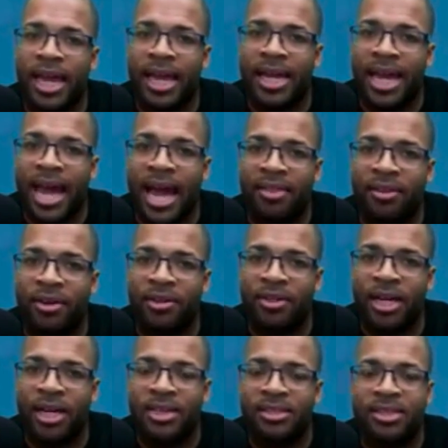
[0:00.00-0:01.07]
catheter
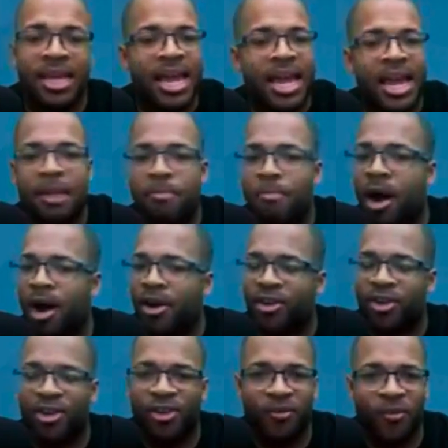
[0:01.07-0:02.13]
does? It
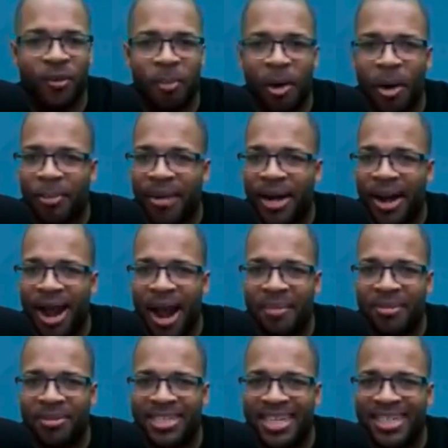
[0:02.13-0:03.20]
monitors for pulmonary
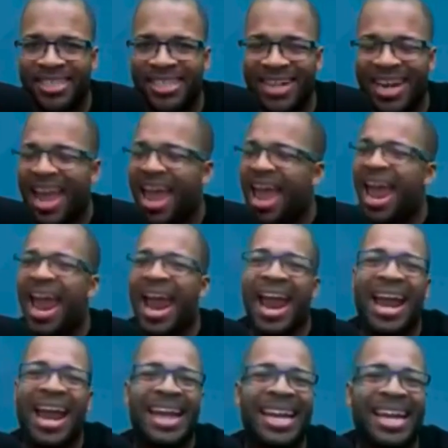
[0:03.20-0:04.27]
hypertension
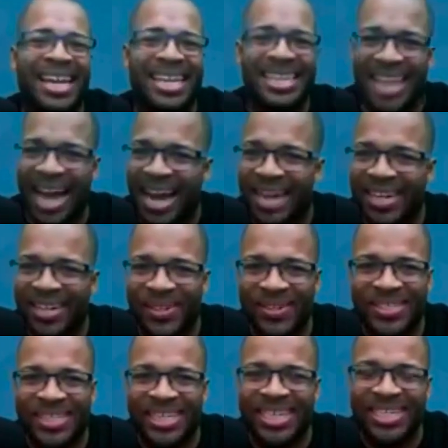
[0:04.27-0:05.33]
and it
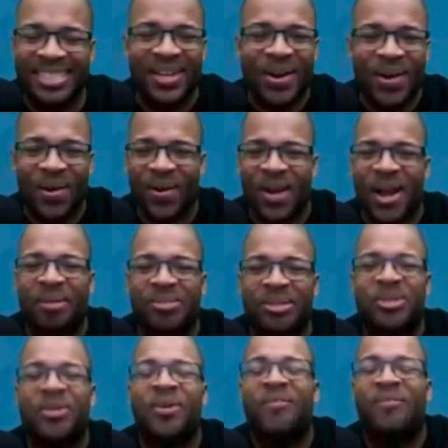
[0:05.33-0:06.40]
diagnoses or helps
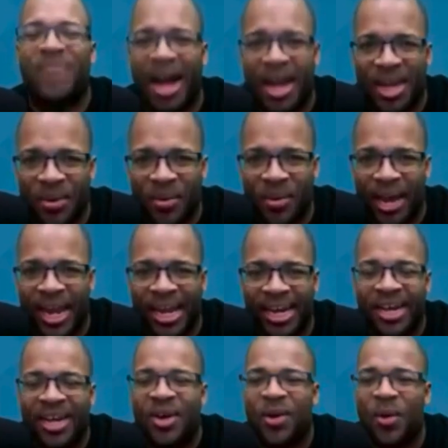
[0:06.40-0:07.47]
to evaluate
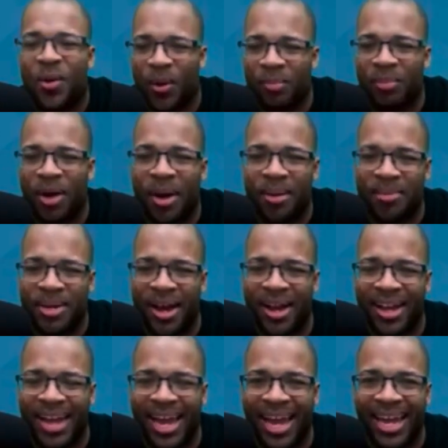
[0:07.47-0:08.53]
Cor
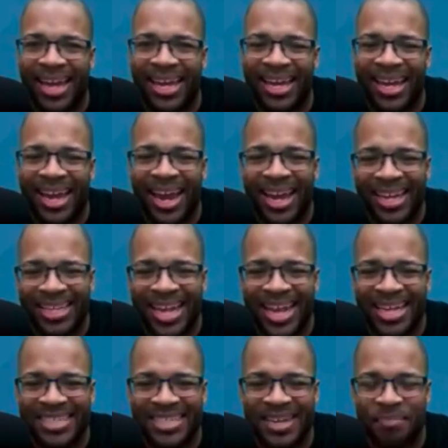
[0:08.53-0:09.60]
Pulmonale. Ain't that
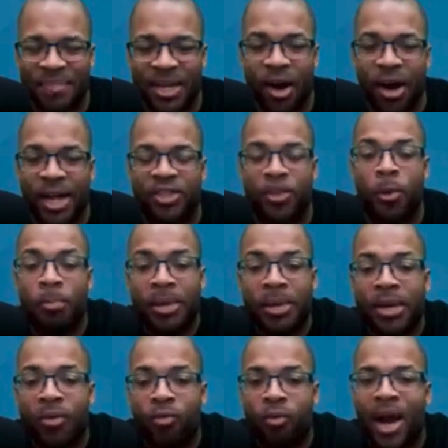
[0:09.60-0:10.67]
something? All right. So B
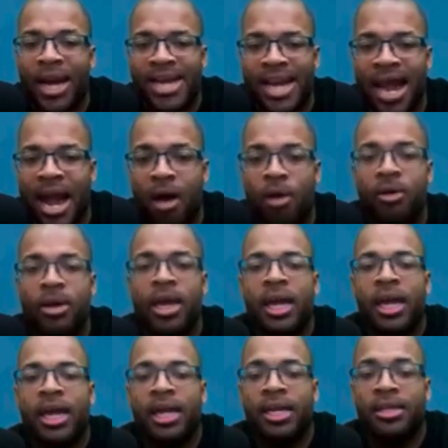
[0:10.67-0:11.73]
right now
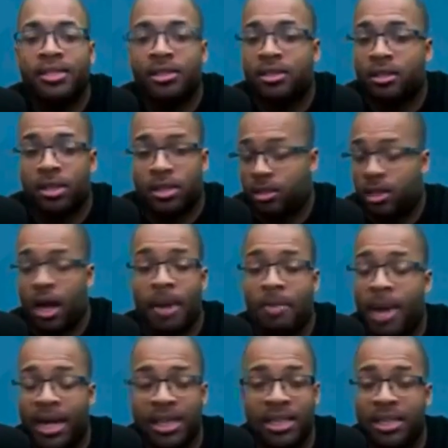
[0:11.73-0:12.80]
is, is
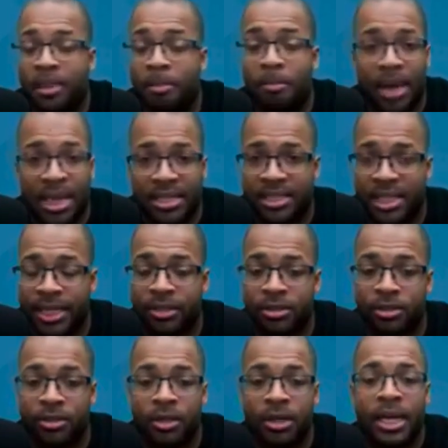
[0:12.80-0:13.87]
automatically the best
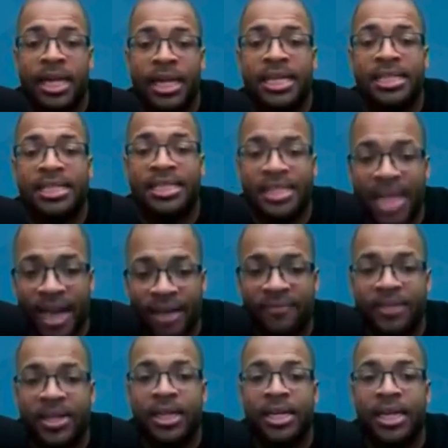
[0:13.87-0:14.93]
answer. It
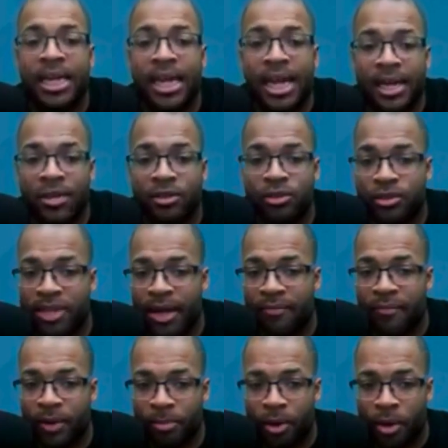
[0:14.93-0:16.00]
definitely answers
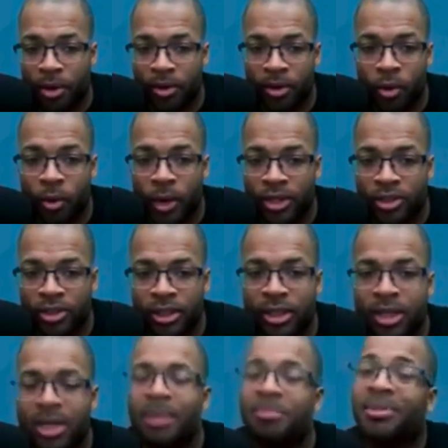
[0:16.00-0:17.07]
every part of the question.
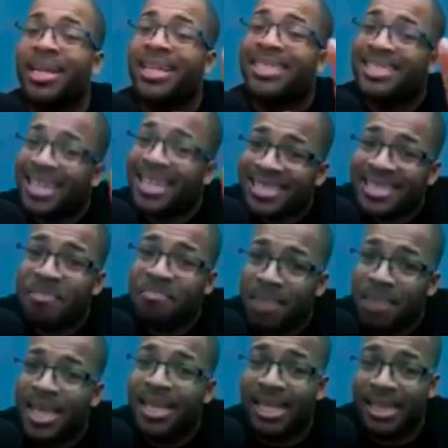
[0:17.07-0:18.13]
But that doesn't
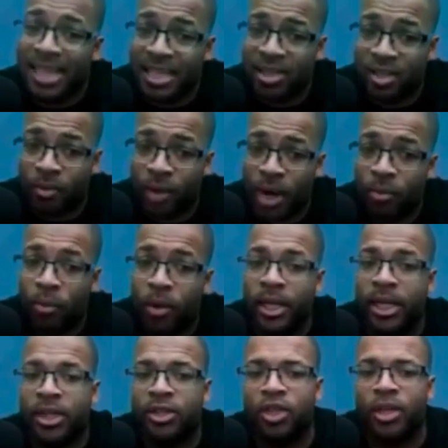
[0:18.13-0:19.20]
mean that that's the right one.
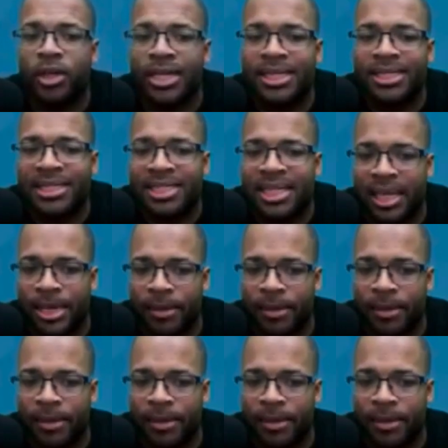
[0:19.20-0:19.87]
Let's look at C.